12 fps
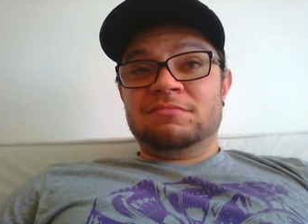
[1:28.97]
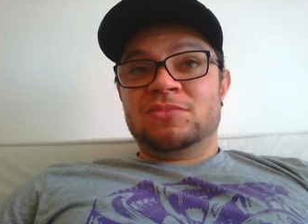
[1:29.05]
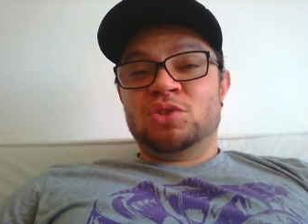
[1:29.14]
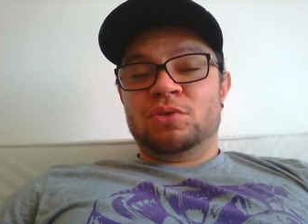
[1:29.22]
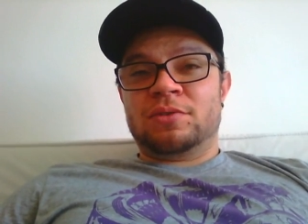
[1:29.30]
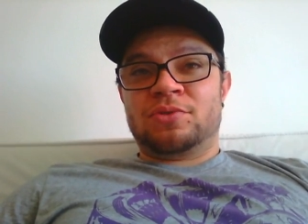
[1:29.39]

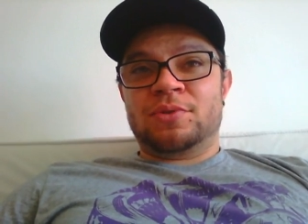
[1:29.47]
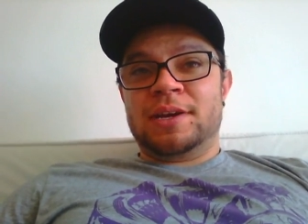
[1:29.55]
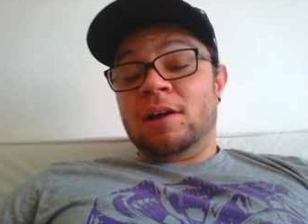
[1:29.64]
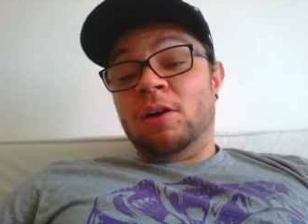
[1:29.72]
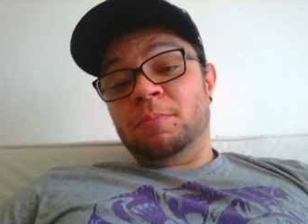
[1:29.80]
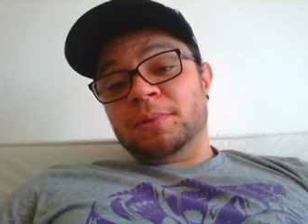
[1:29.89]
two or three
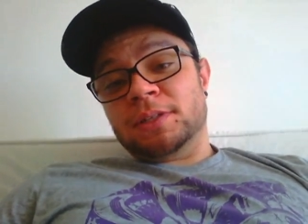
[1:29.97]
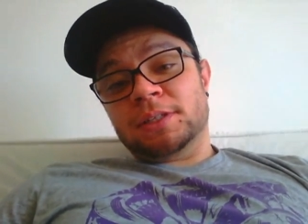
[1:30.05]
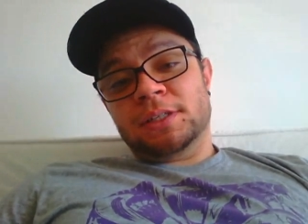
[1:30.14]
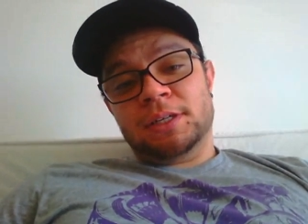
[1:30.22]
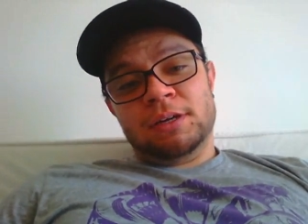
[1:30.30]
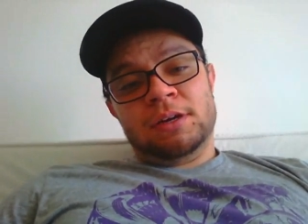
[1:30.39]
helped,
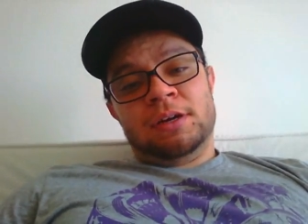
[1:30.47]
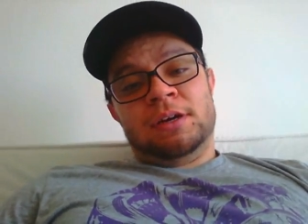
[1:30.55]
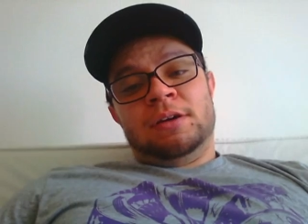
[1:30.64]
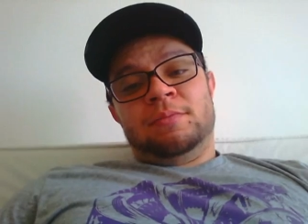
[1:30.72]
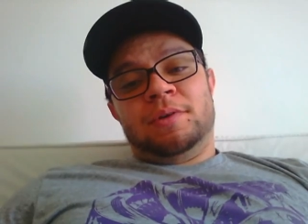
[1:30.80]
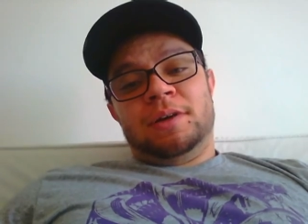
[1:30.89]

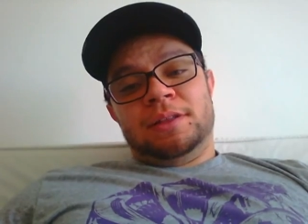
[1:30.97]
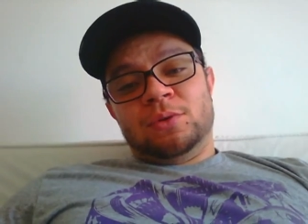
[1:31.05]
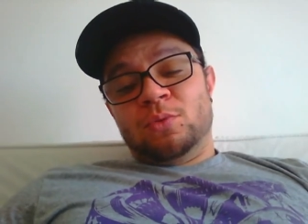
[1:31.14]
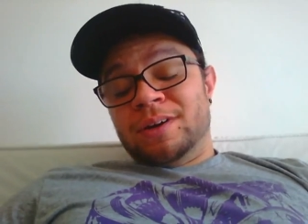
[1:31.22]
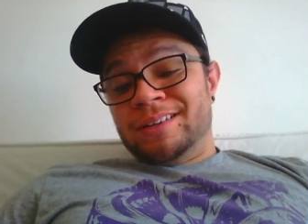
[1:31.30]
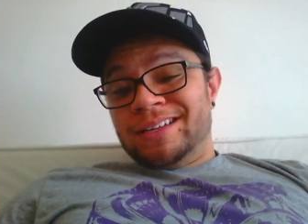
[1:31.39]
but the
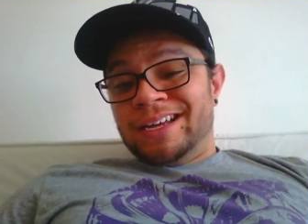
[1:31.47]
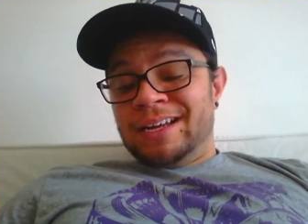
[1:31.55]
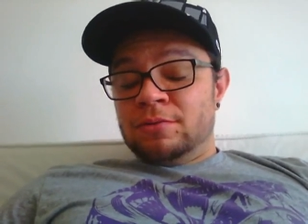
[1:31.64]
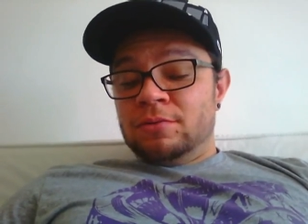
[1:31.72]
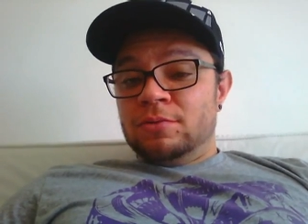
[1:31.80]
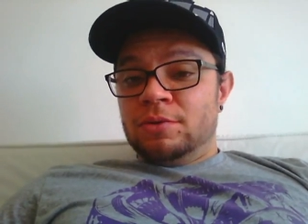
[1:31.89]
one
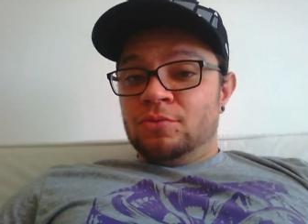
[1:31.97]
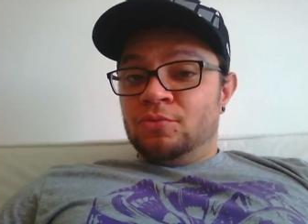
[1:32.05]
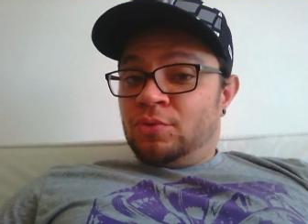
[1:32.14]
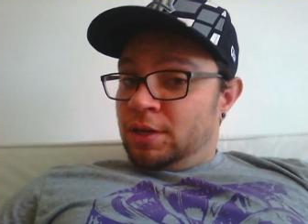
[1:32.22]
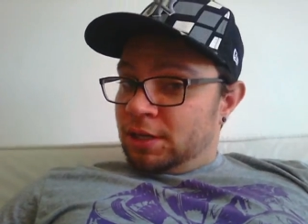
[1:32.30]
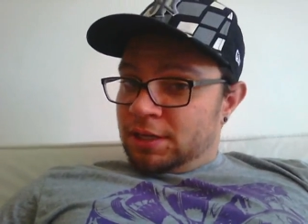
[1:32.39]
that
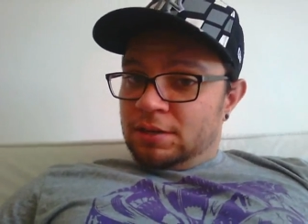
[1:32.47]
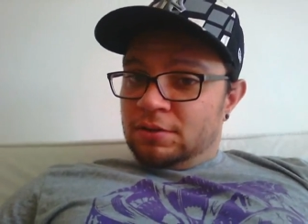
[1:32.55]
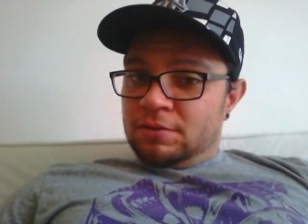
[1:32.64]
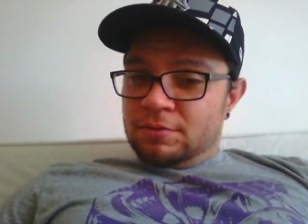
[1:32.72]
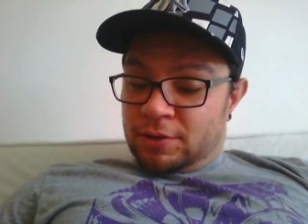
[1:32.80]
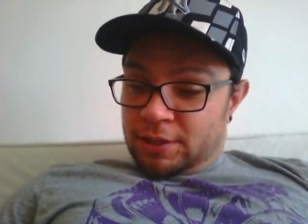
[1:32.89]
really,
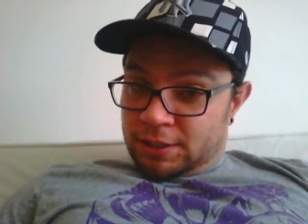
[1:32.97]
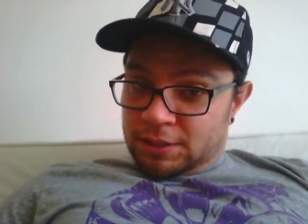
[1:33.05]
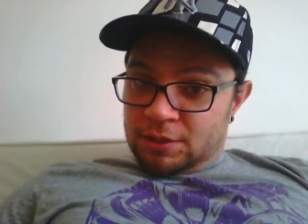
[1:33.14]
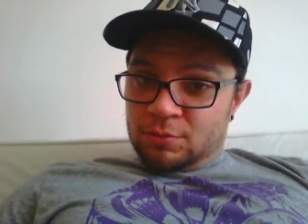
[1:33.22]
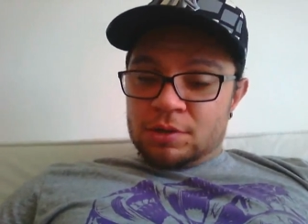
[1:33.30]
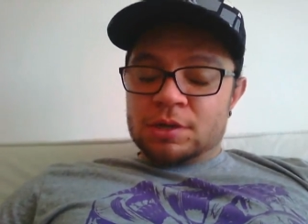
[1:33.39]

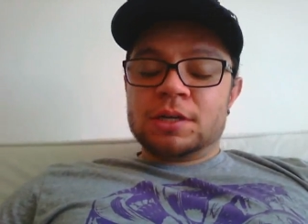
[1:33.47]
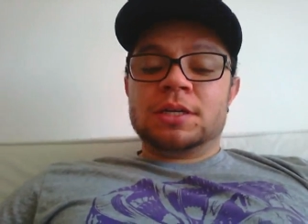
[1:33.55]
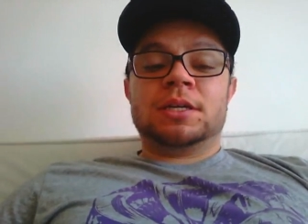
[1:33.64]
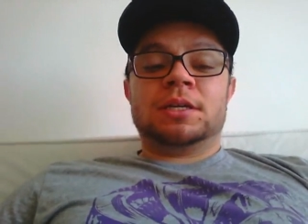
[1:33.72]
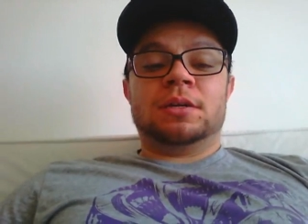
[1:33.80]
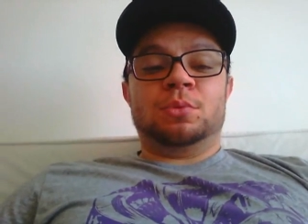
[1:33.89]
really
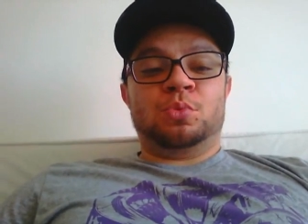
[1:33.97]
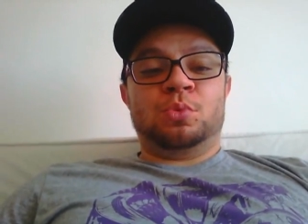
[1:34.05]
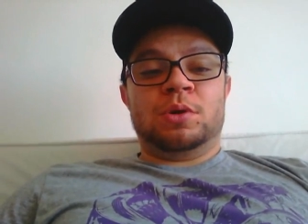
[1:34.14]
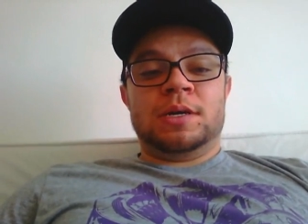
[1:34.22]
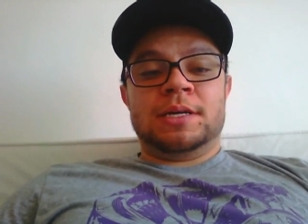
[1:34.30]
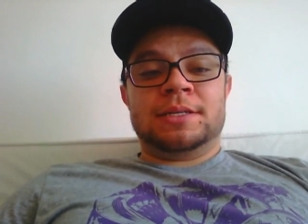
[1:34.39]
worked
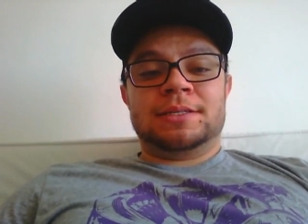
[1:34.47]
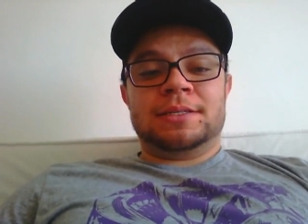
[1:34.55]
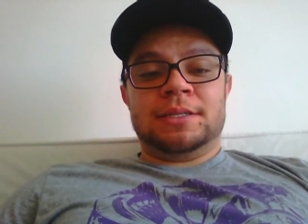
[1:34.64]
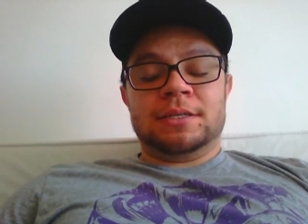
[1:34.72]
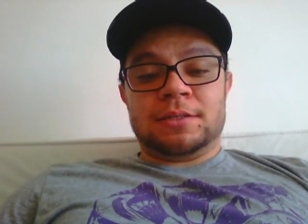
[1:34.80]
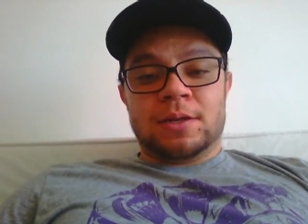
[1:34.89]
was
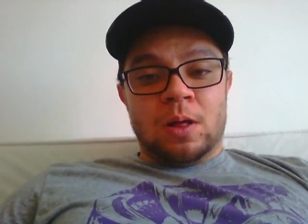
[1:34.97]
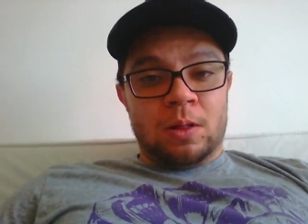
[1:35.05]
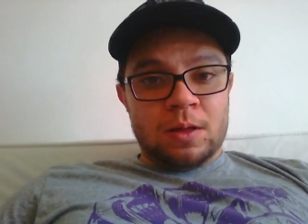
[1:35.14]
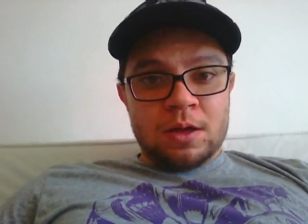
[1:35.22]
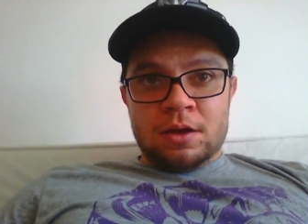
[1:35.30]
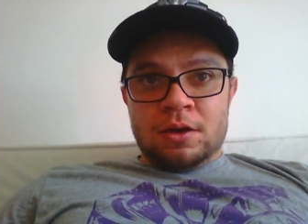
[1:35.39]
Eazol.
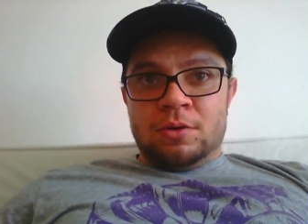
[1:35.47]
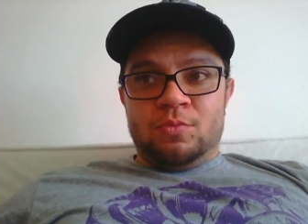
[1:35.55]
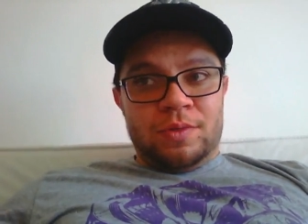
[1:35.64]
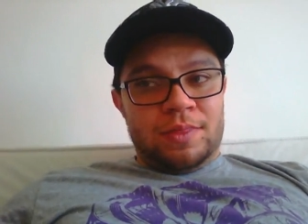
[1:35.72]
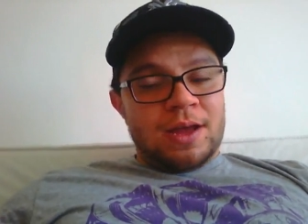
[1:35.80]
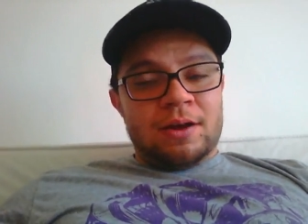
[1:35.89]

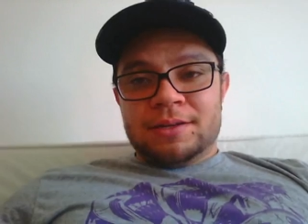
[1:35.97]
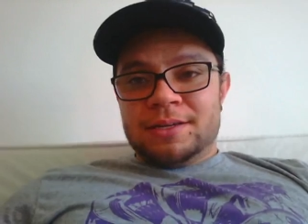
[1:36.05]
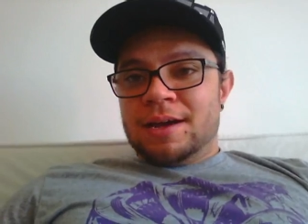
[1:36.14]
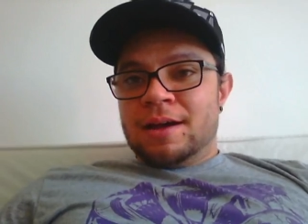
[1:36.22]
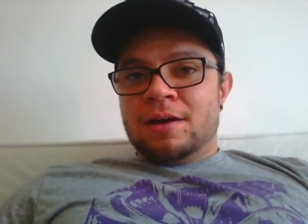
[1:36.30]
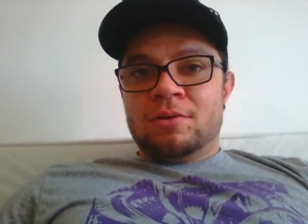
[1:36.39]
Without a
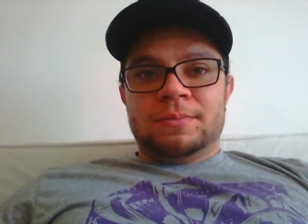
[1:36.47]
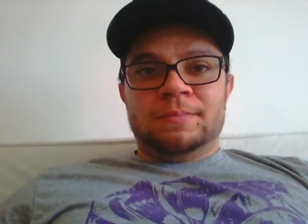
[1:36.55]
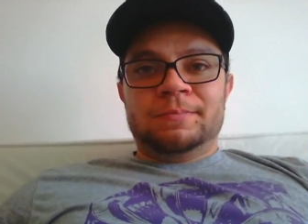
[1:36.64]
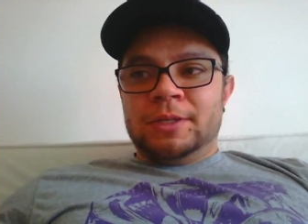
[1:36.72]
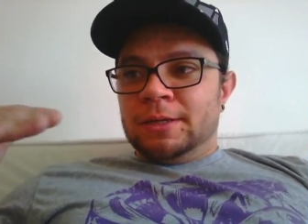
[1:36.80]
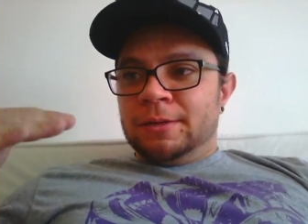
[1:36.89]

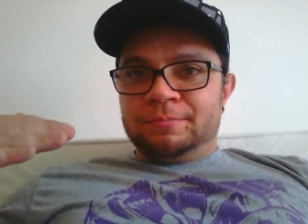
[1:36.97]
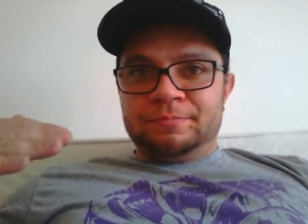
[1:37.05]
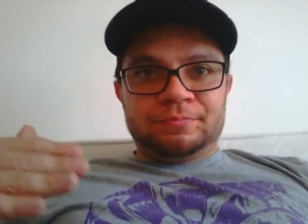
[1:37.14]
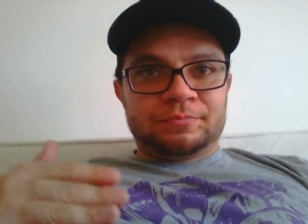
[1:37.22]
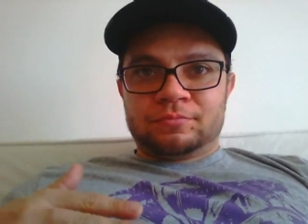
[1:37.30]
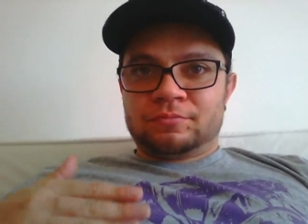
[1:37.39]
doubt, um,